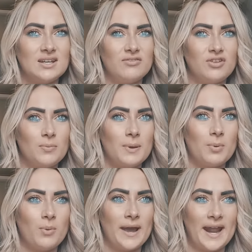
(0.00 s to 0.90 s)
few
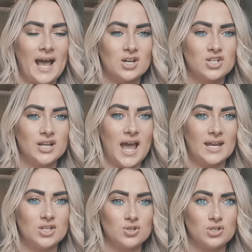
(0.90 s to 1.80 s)
people wear it actually and
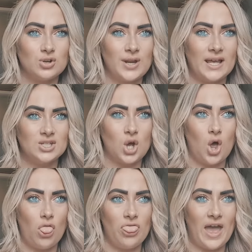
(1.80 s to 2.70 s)
it does look nice
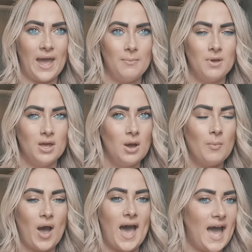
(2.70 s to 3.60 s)
on them
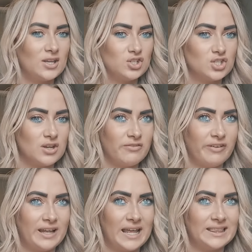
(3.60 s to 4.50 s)
but I just don't
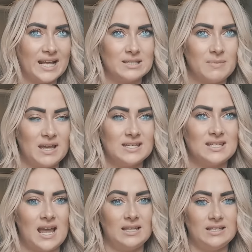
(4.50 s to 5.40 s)
feel like that's my
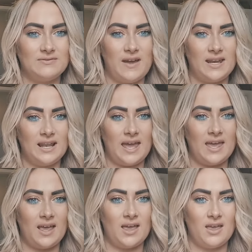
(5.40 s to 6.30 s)
style it's very
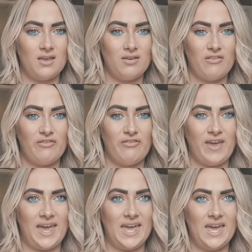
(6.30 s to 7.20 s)
like
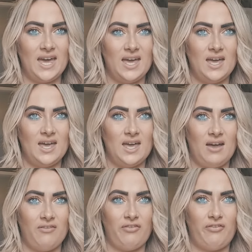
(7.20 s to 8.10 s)
V
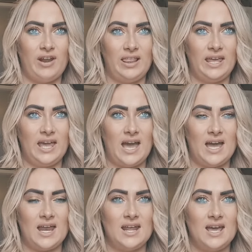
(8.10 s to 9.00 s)
and frilly
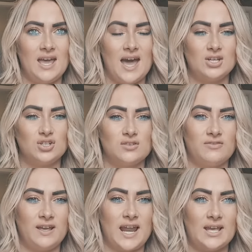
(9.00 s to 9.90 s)
and I just
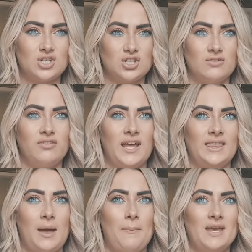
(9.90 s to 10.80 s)
feel like stuff like
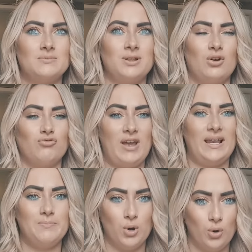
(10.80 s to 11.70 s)
that makes me look
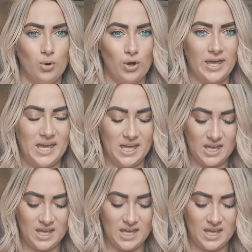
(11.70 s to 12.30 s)
really porky